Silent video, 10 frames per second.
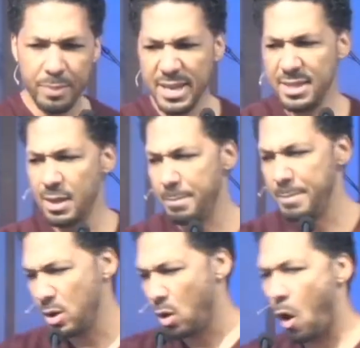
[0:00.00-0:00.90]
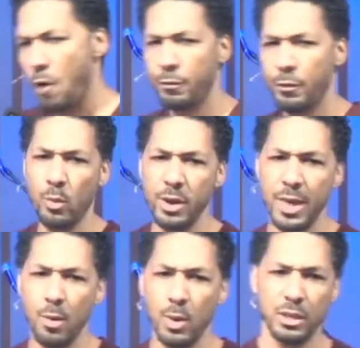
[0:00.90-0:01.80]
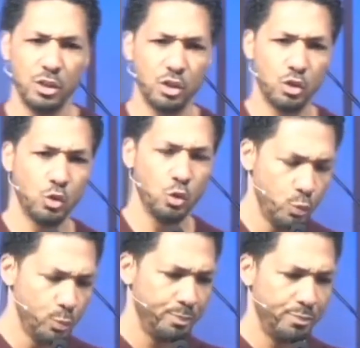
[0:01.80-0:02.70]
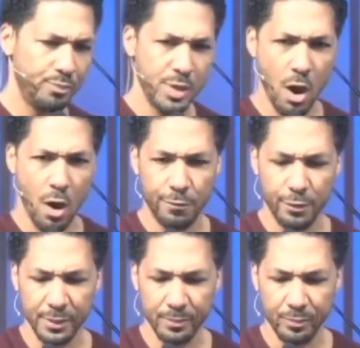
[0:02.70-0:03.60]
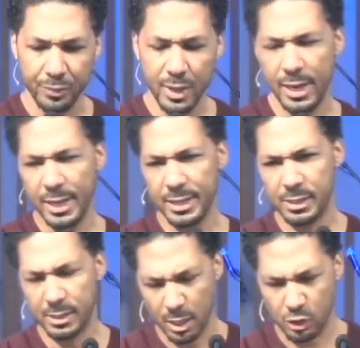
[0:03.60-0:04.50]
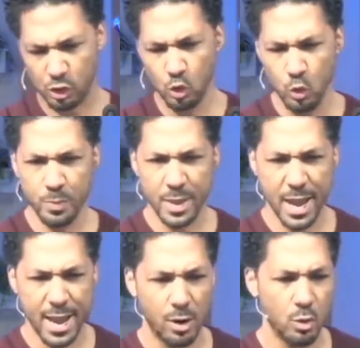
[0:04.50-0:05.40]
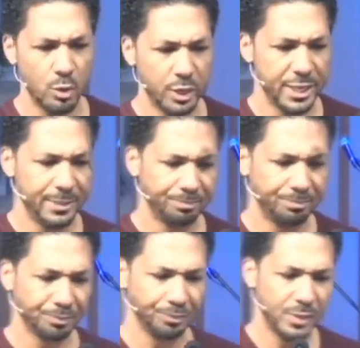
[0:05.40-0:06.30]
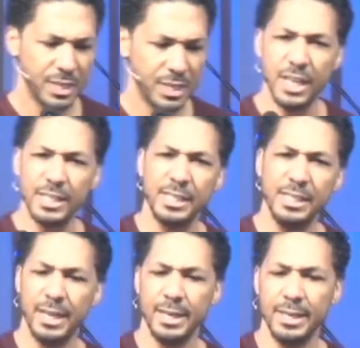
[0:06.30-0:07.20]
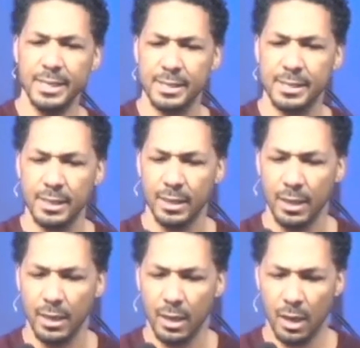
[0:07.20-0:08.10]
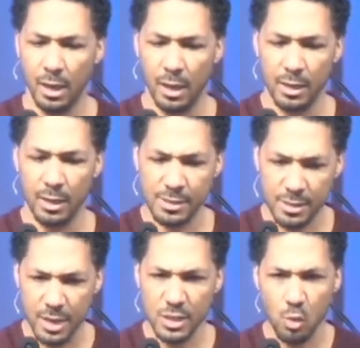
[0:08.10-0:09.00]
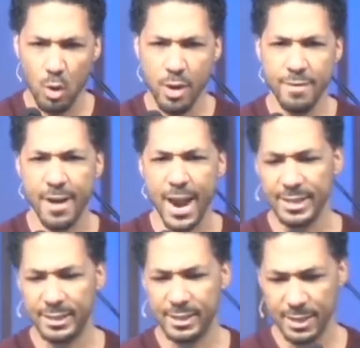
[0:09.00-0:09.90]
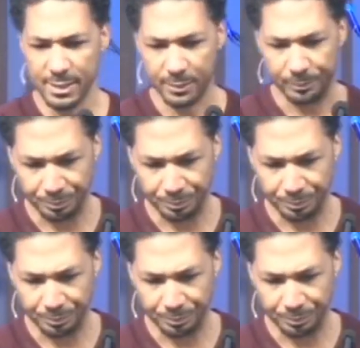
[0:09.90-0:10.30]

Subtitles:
There would be the meal offering where they would consume the offering. And it's assumed that only Jesse and his sons were invited to this.